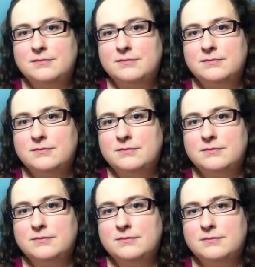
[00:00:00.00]

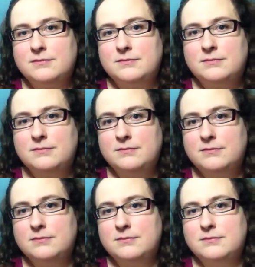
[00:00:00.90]

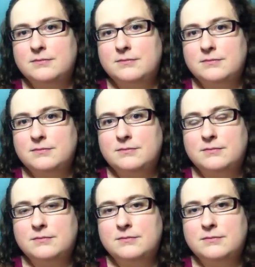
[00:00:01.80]

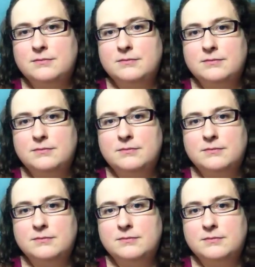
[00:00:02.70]

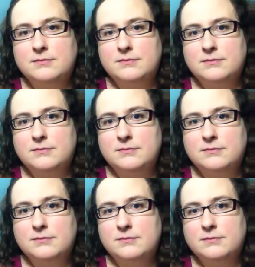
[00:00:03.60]

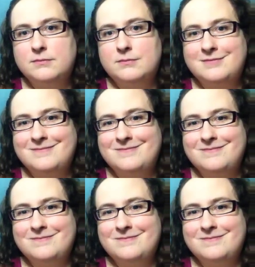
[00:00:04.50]
No words are spoken by the person on screen.